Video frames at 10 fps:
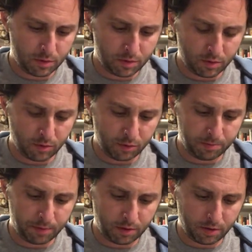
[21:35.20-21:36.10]

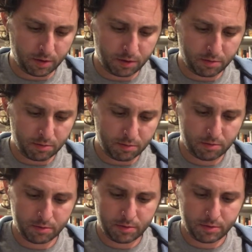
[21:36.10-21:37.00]
Goldberg
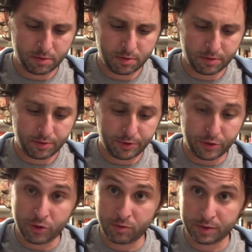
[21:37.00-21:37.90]

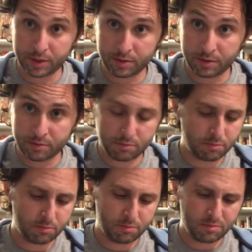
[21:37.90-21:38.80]
uses.
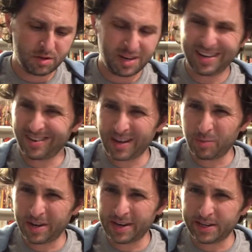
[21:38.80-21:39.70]
Now again,
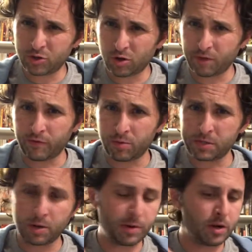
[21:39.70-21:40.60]
we can get stronger verbs
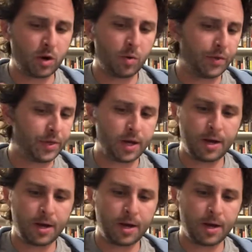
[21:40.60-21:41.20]
there. We could go with